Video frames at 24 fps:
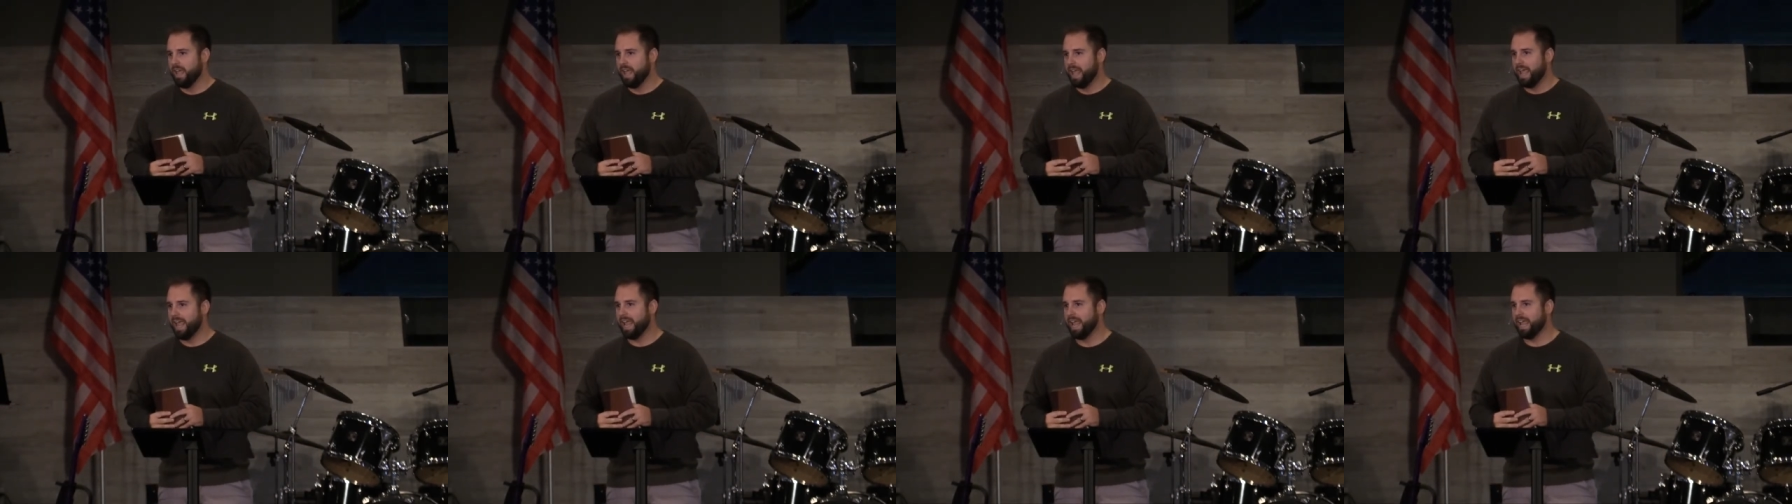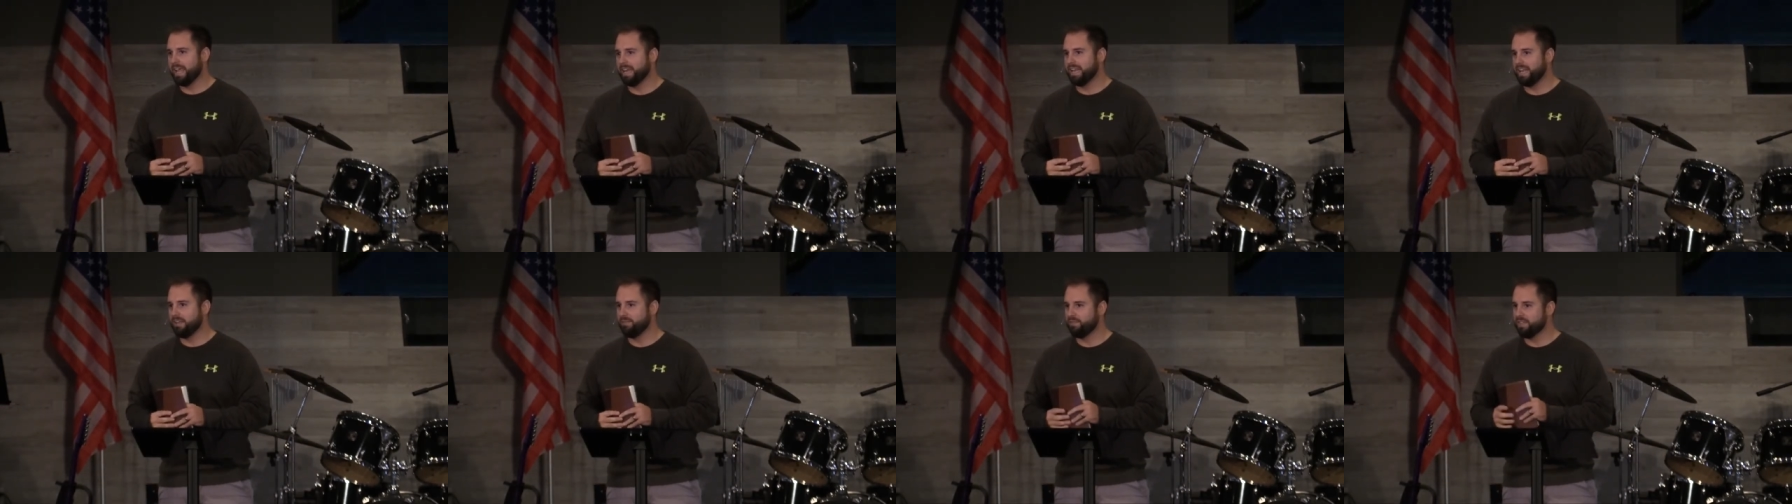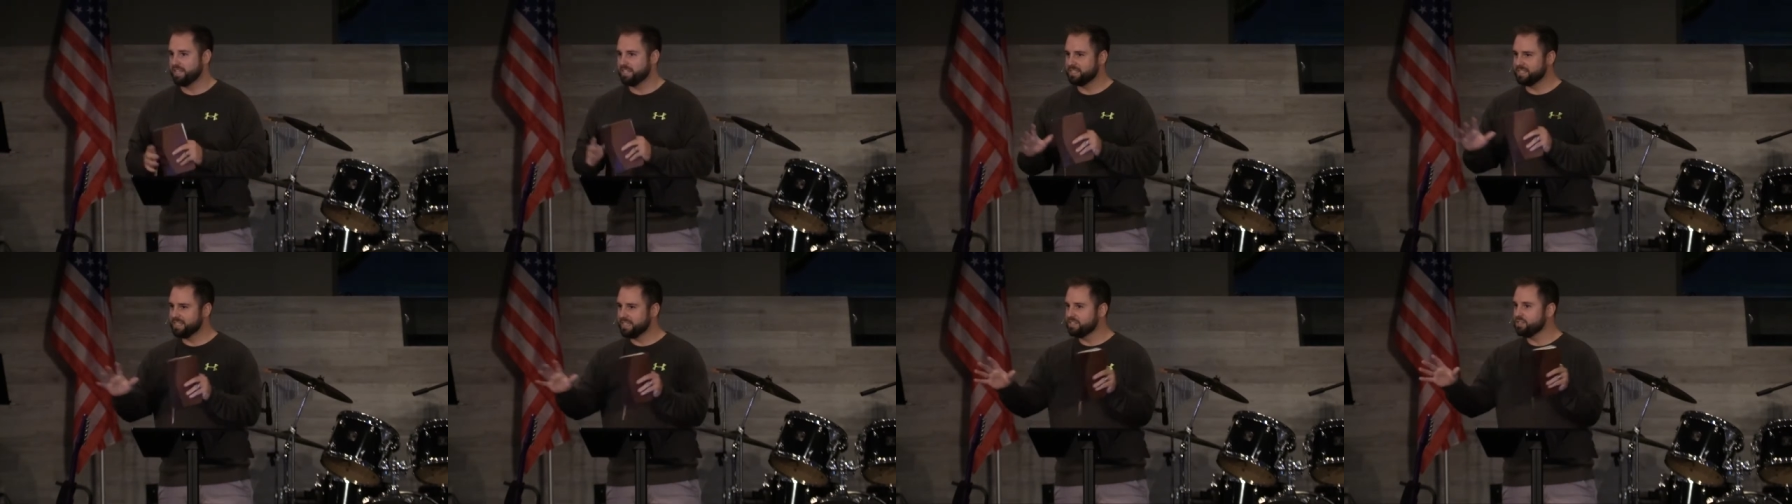And if
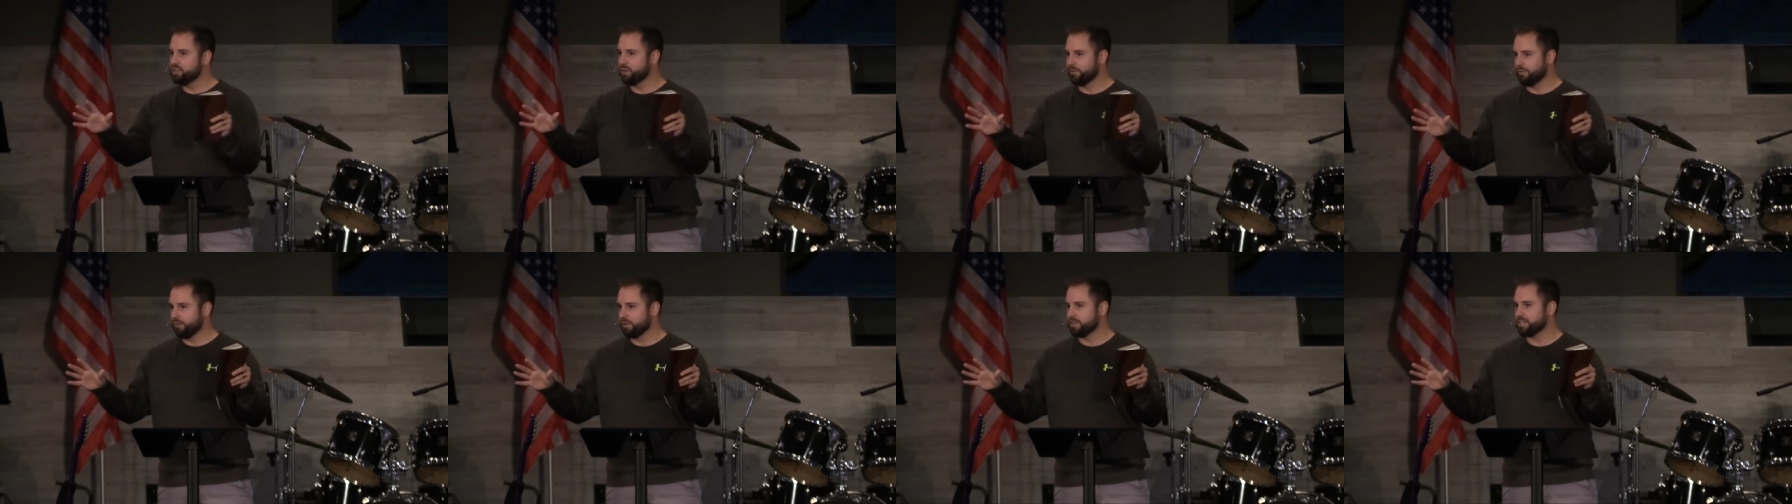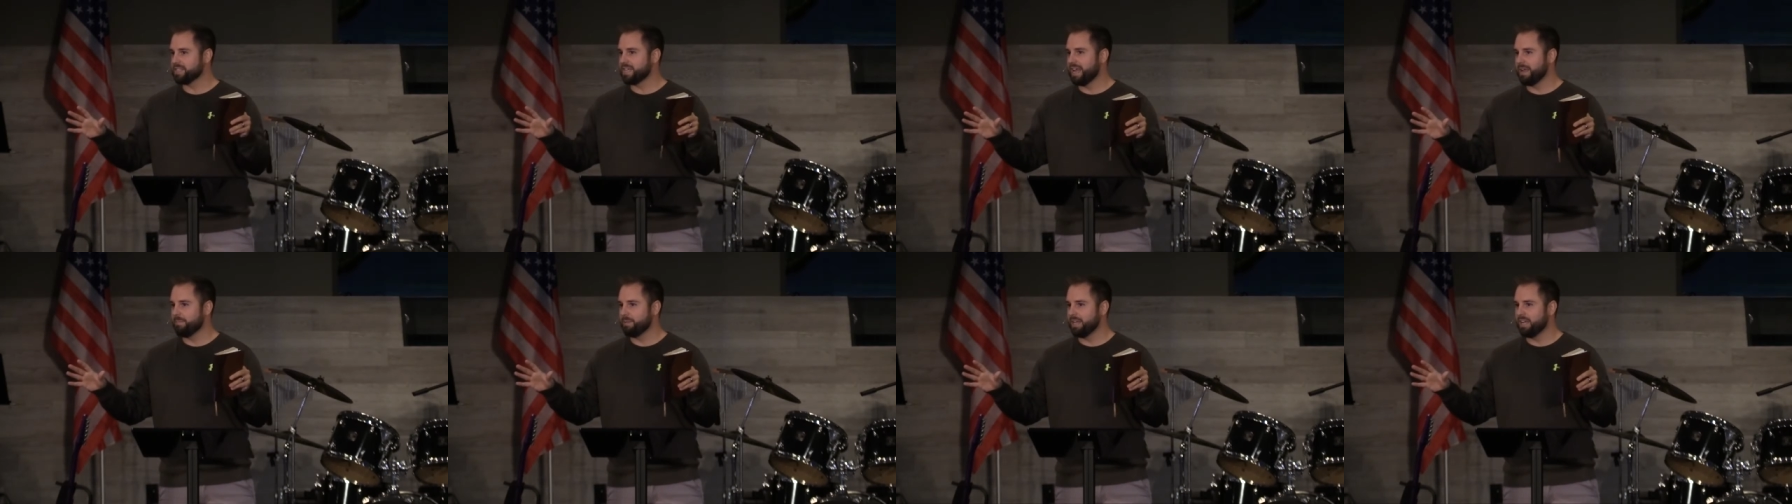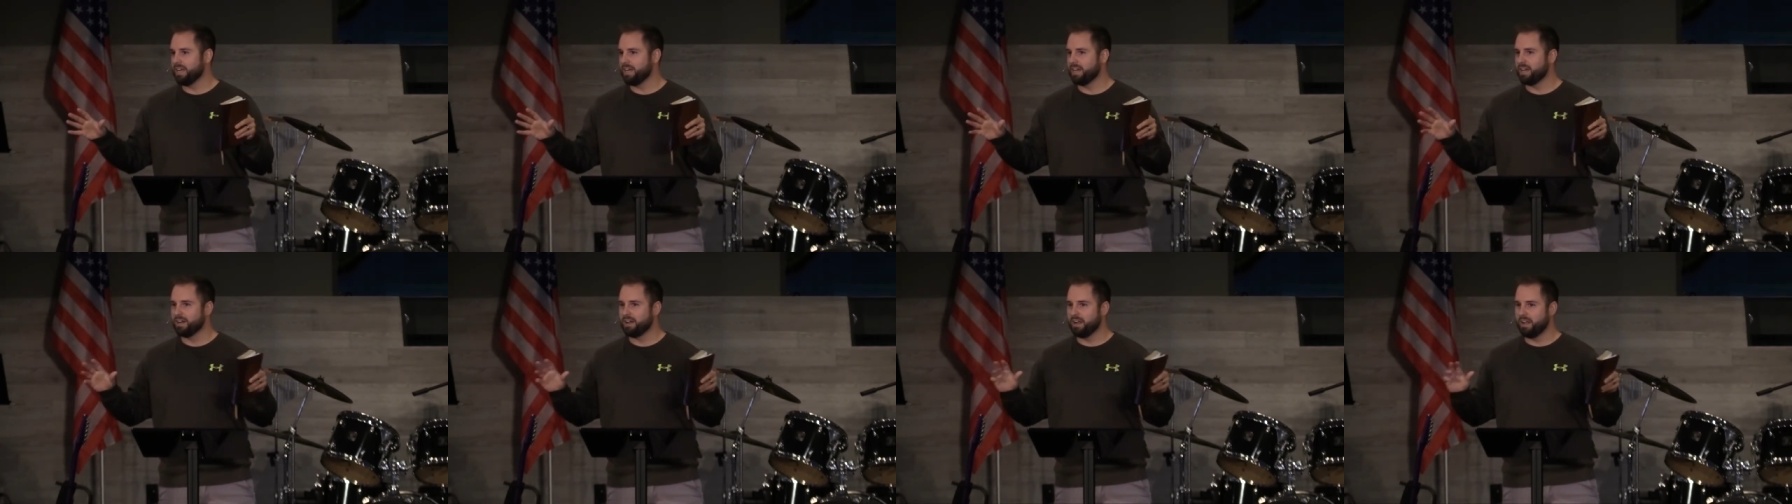this is your first time
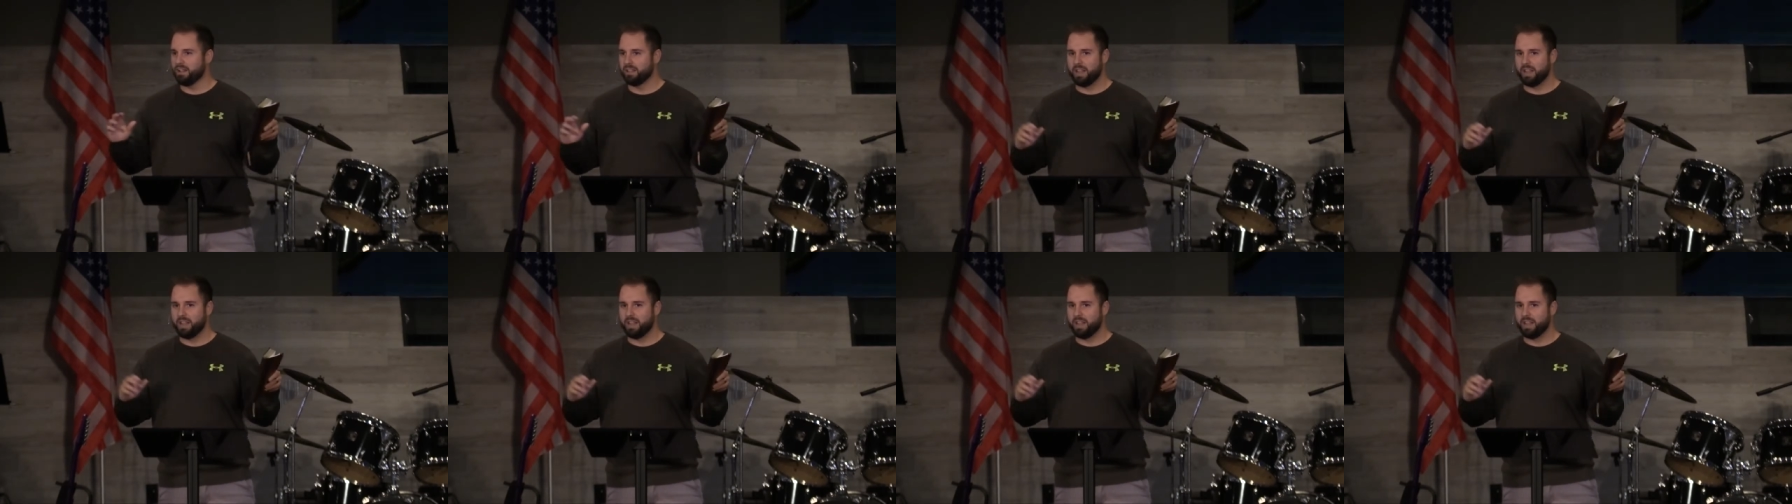here,